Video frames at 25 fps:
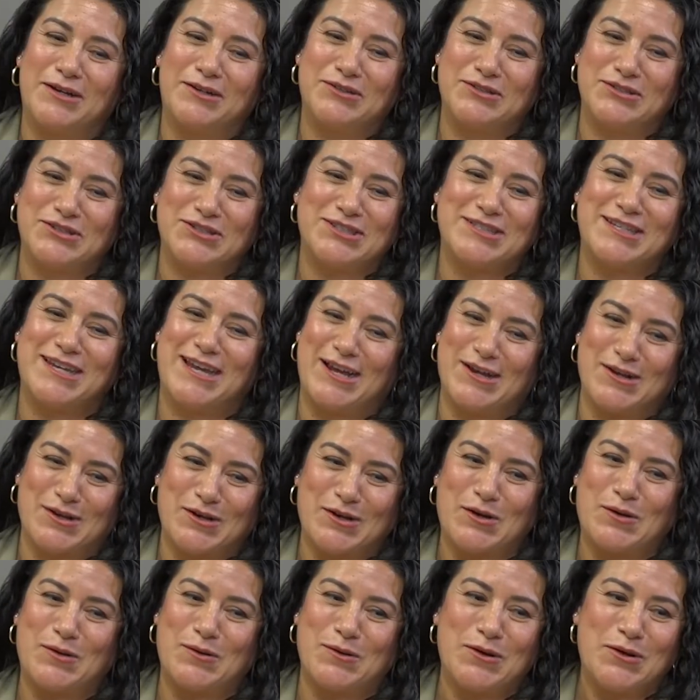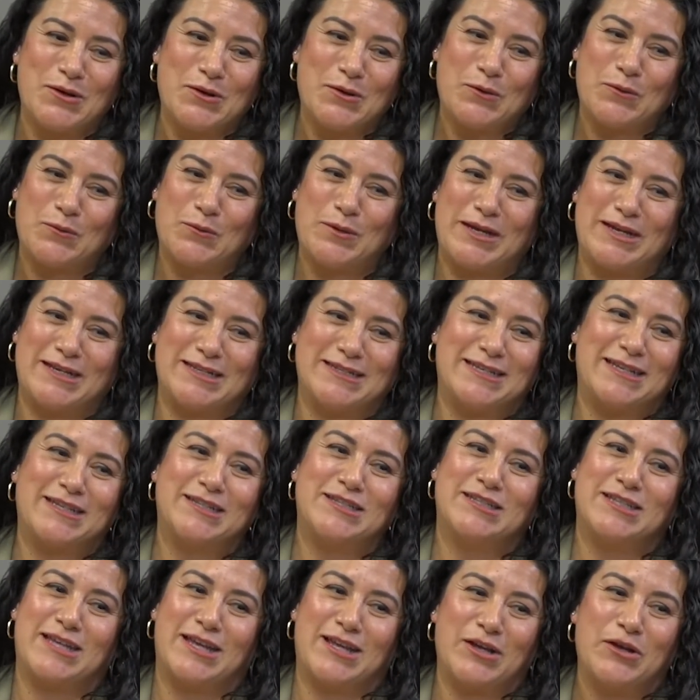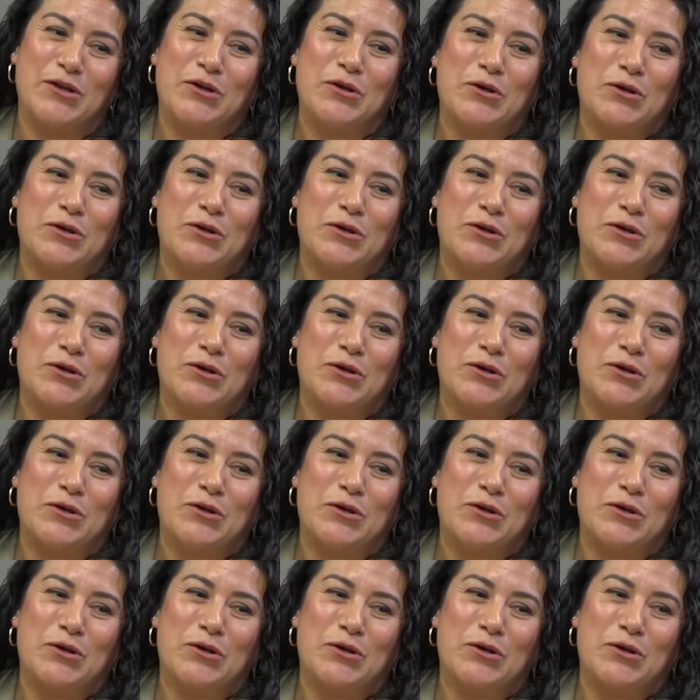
I'll just echo Wayne, is that